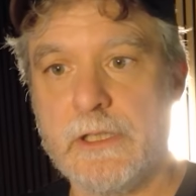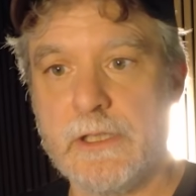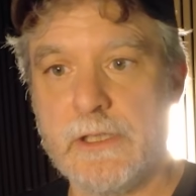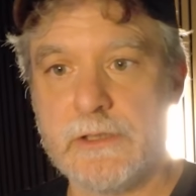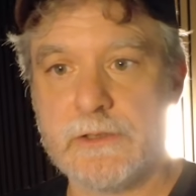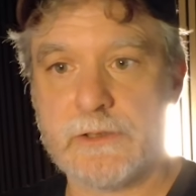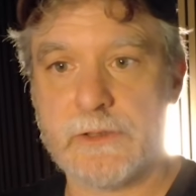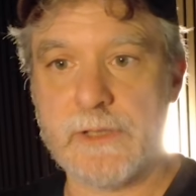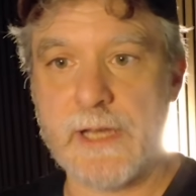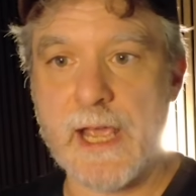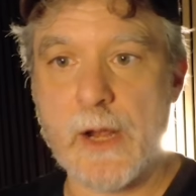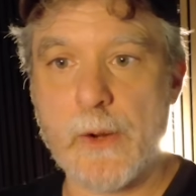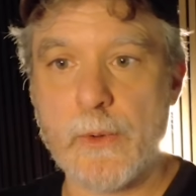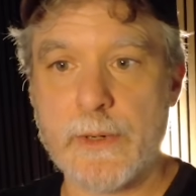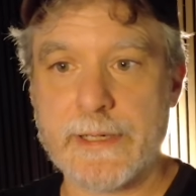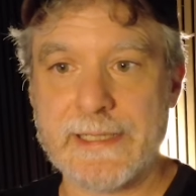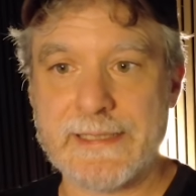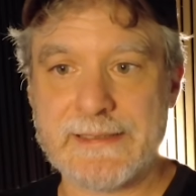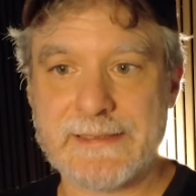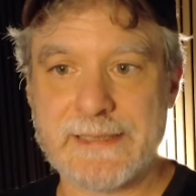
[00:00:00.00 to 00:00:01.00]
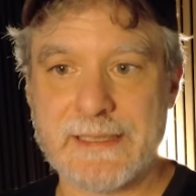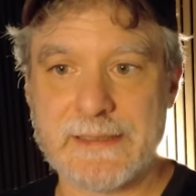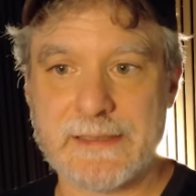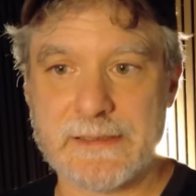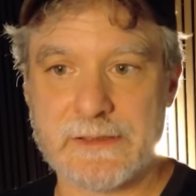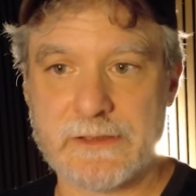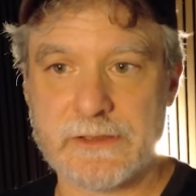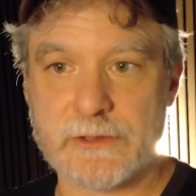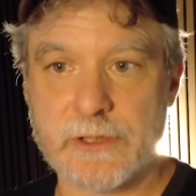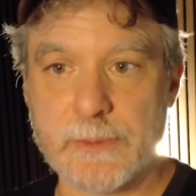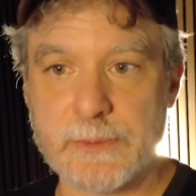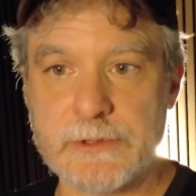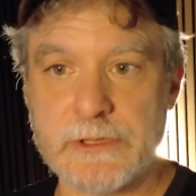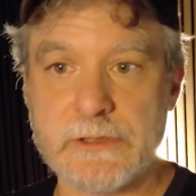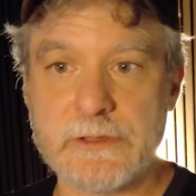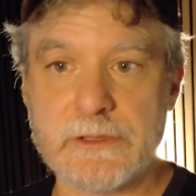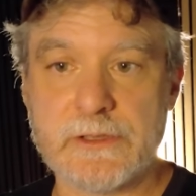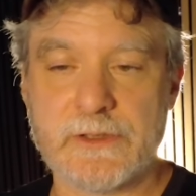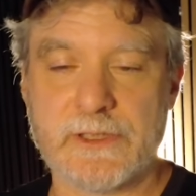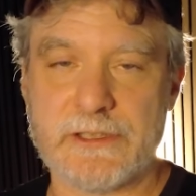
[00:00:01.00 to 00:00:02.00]
So now we're going to set the
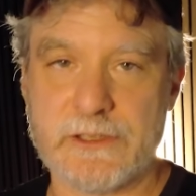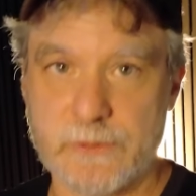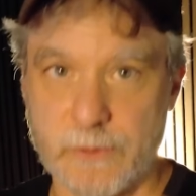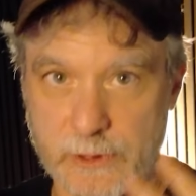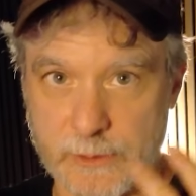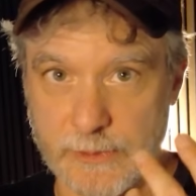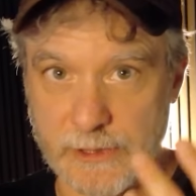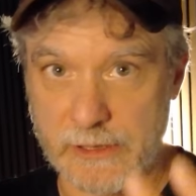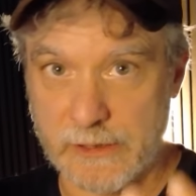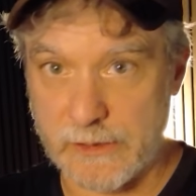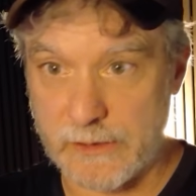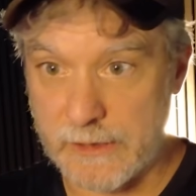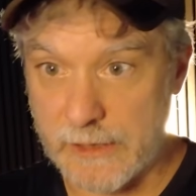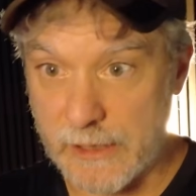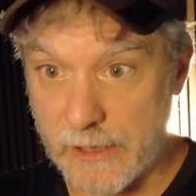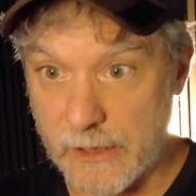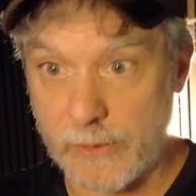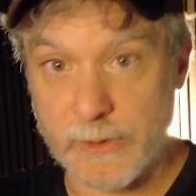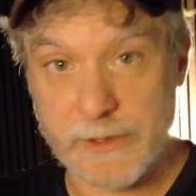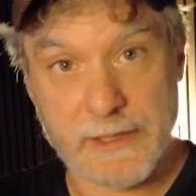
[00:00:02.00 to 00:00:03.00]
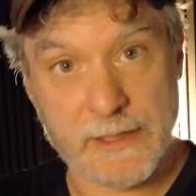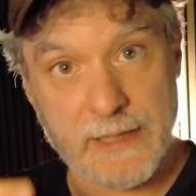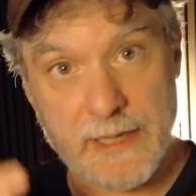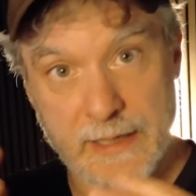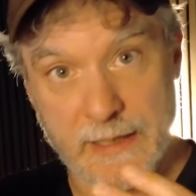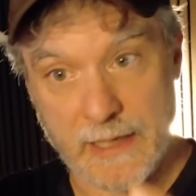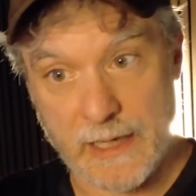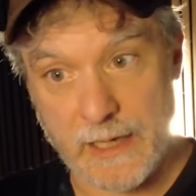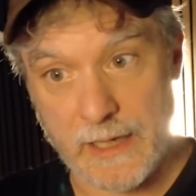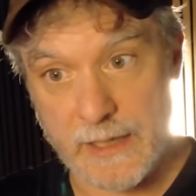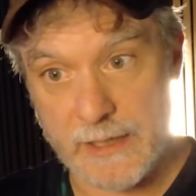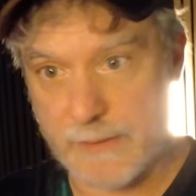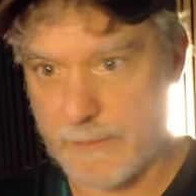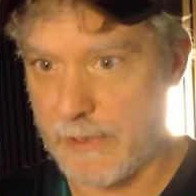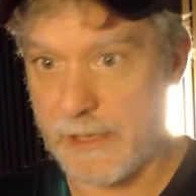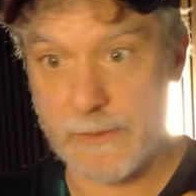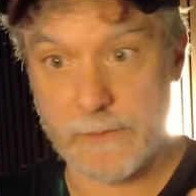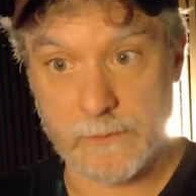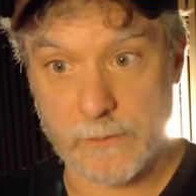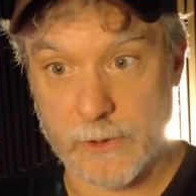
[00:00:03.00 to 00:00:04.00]
description because I just want to be clear with the A I. It
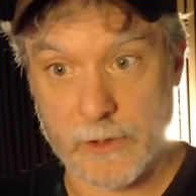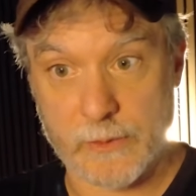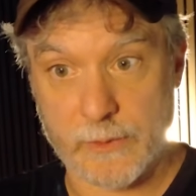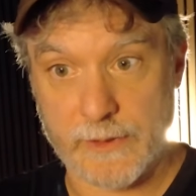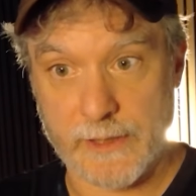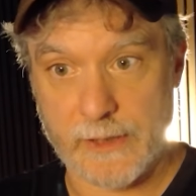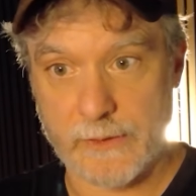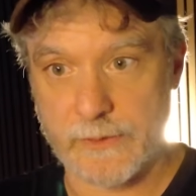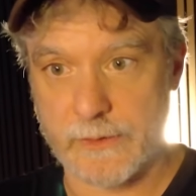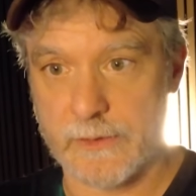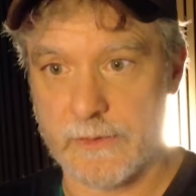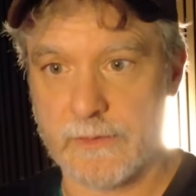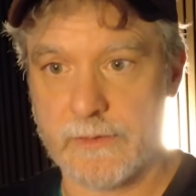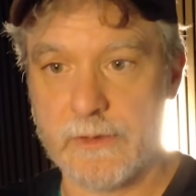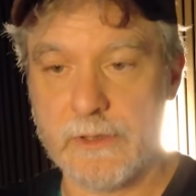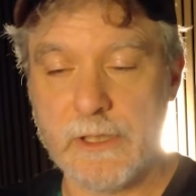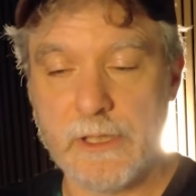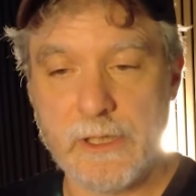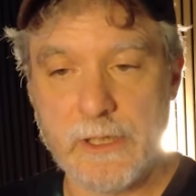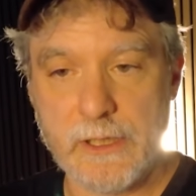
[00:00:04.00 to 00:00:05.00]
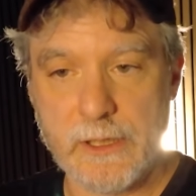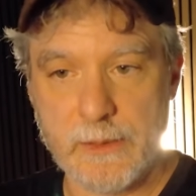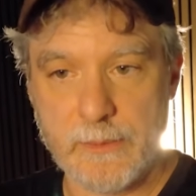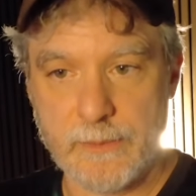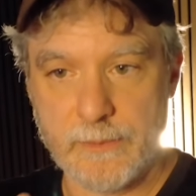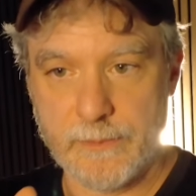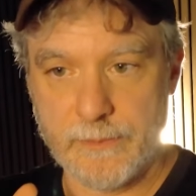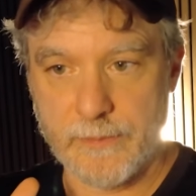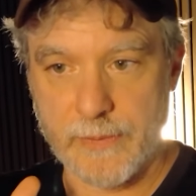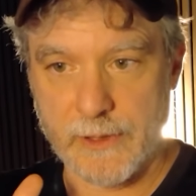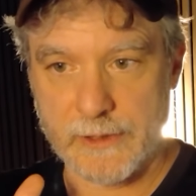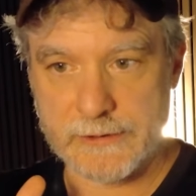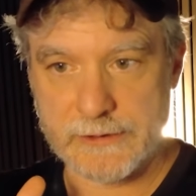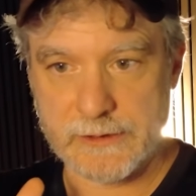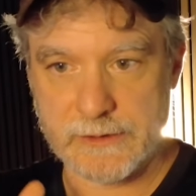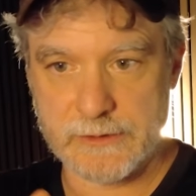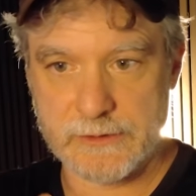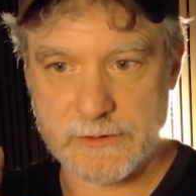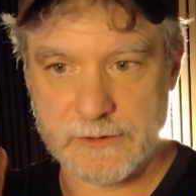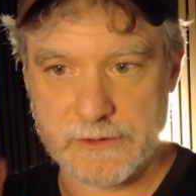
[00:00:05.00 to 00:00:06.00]
might work without this, but
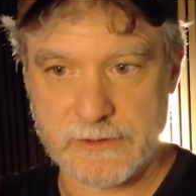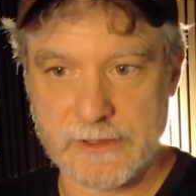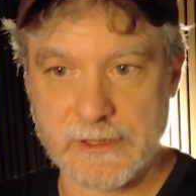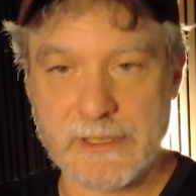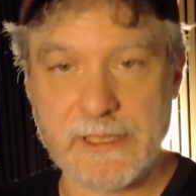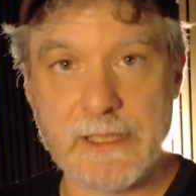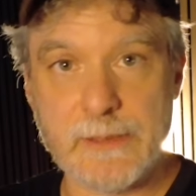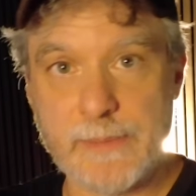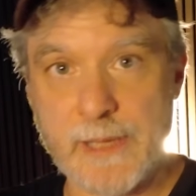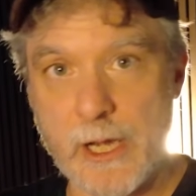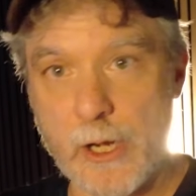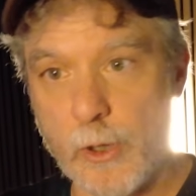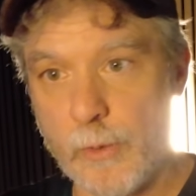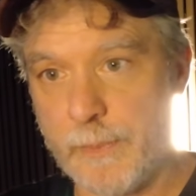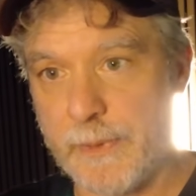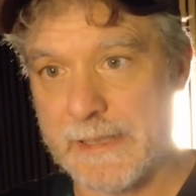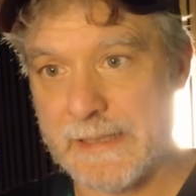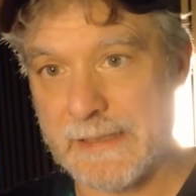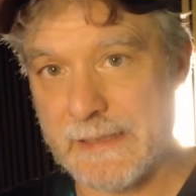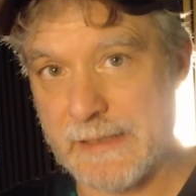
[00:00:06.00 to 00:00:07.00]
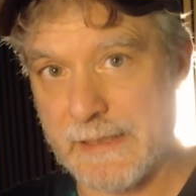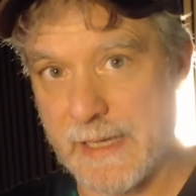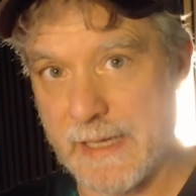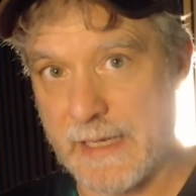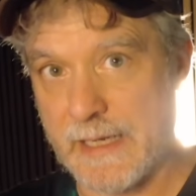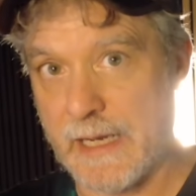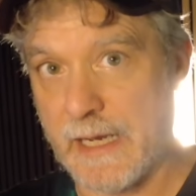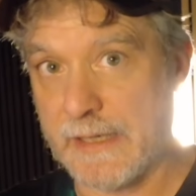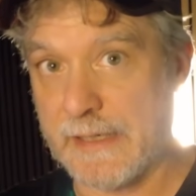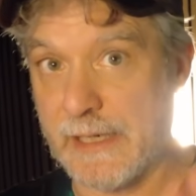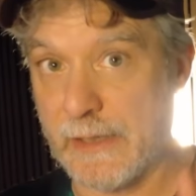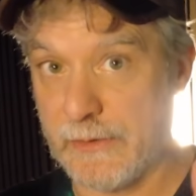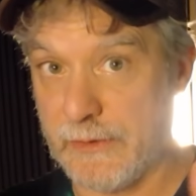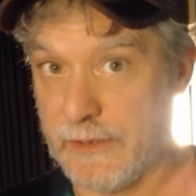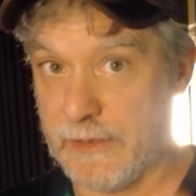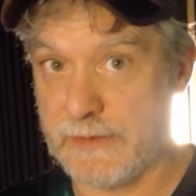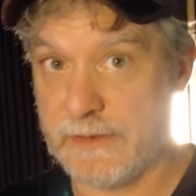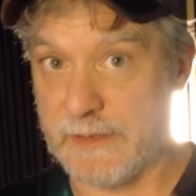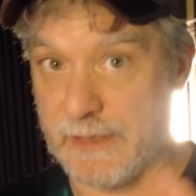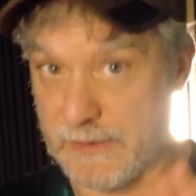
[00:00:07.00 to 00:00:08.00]
just to keep helping the A I. Now
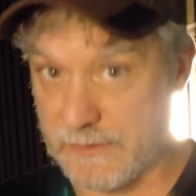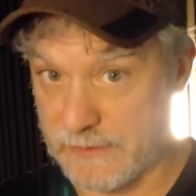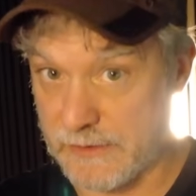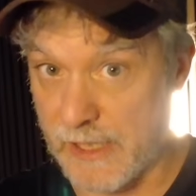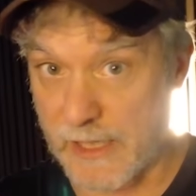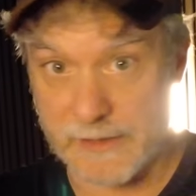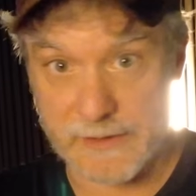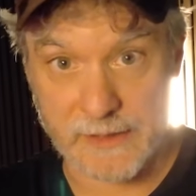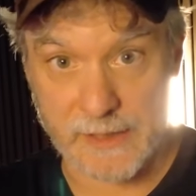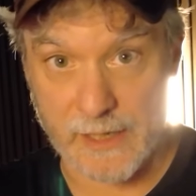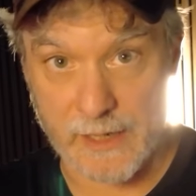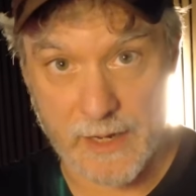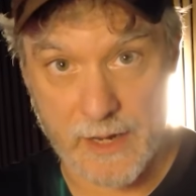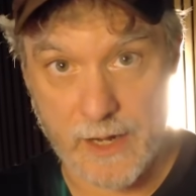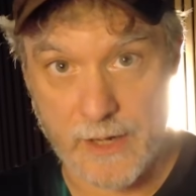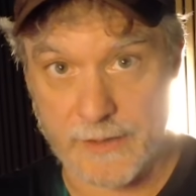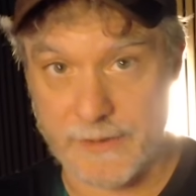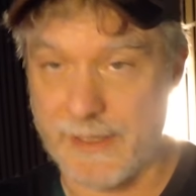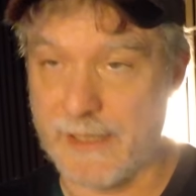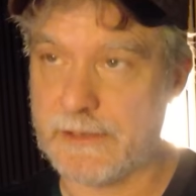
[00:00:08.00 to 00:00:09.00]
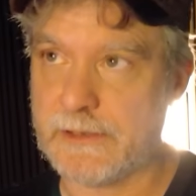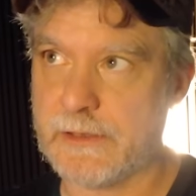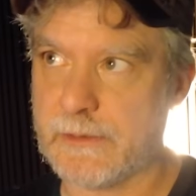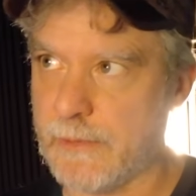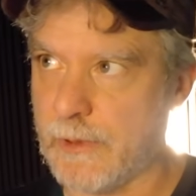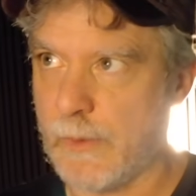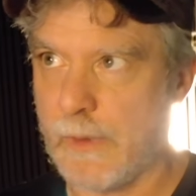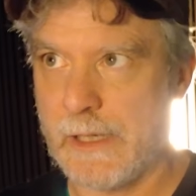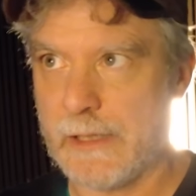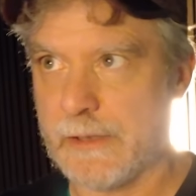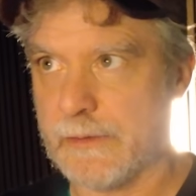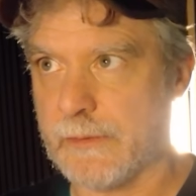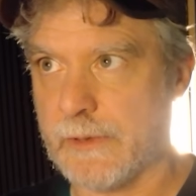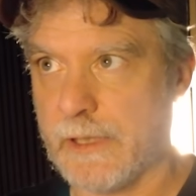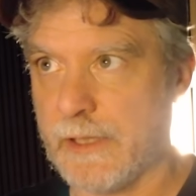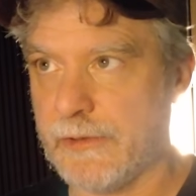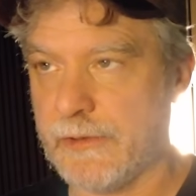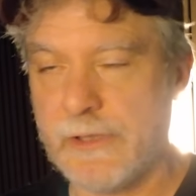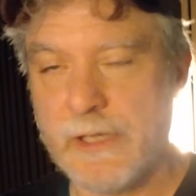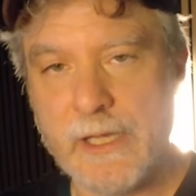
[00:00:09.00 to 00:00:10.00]
this is not the A I. That took me a while to
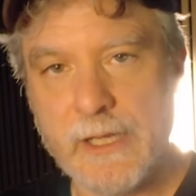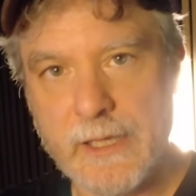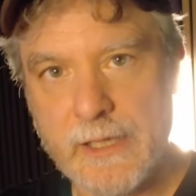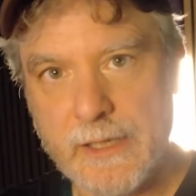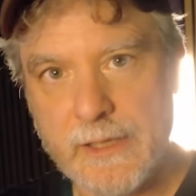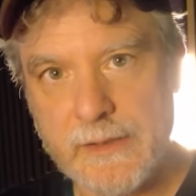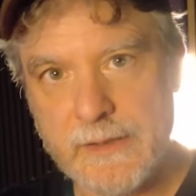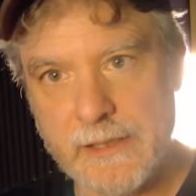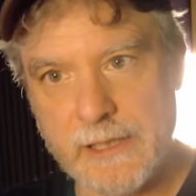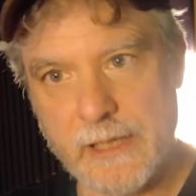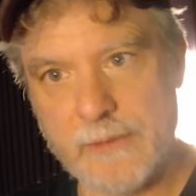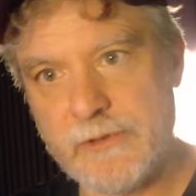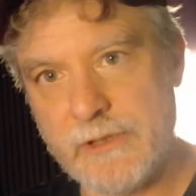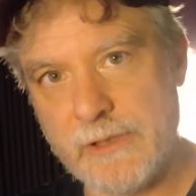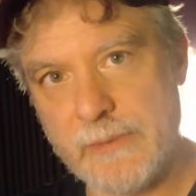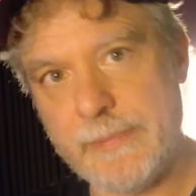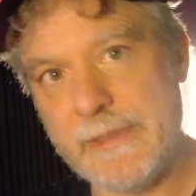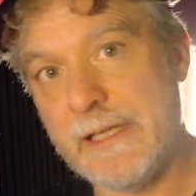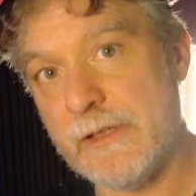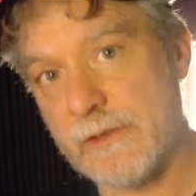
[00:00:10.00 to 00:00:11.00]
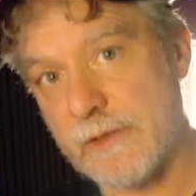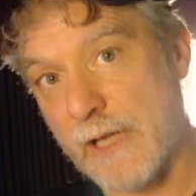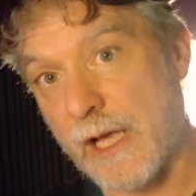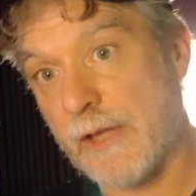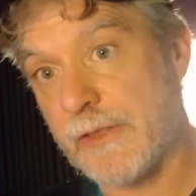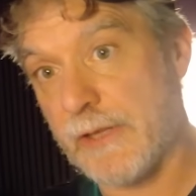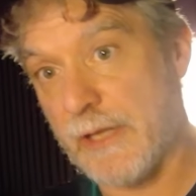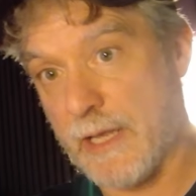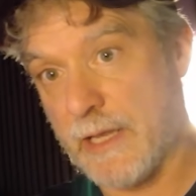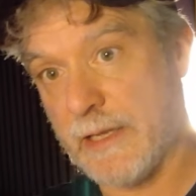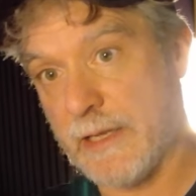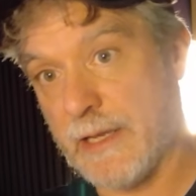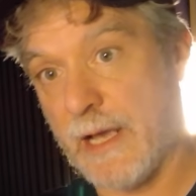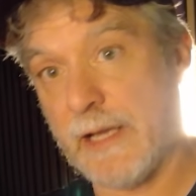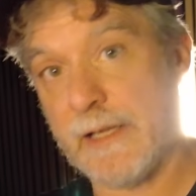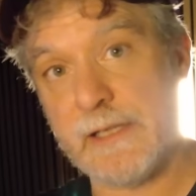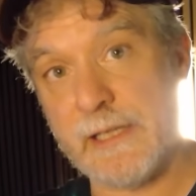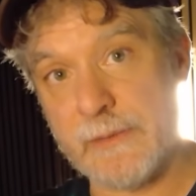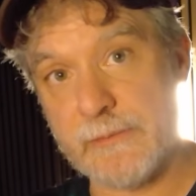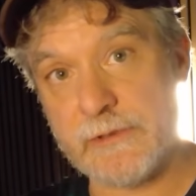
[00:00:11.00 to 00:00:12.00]
realize the M C P is not the A I.
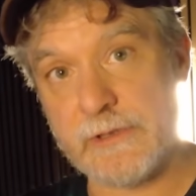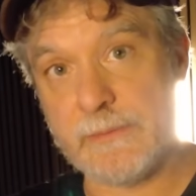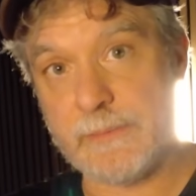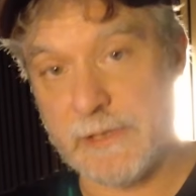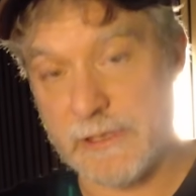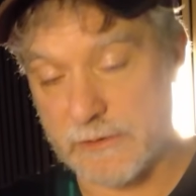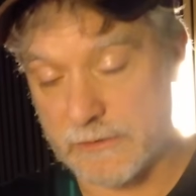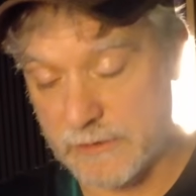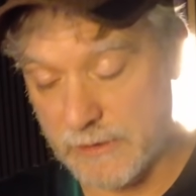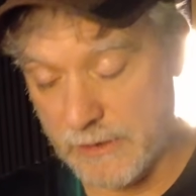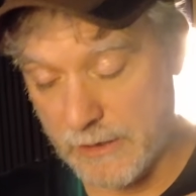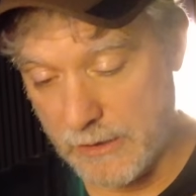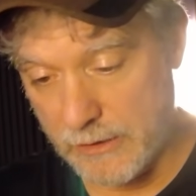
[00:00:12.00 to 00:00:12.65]
The M C P is